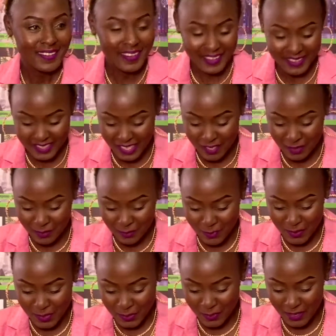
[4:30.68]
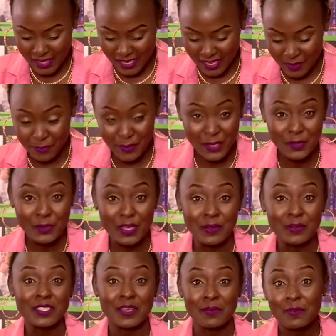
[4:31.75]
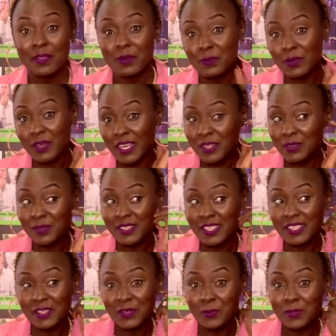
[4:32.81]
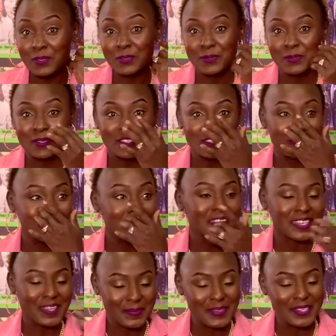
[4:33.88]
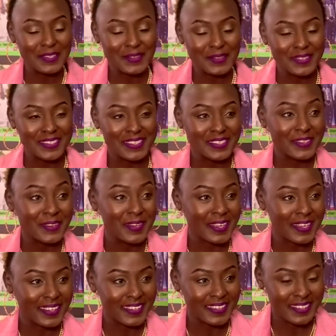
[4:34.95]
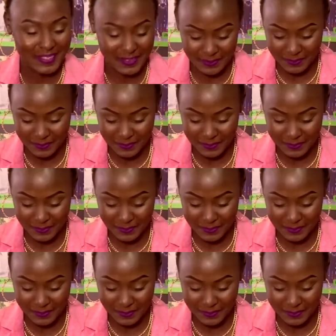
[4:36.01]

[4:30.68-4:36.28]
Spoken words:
you can tell our viewers where they can find you. I know some of them would like to send in questions in real time. Yeah, so just go ahead.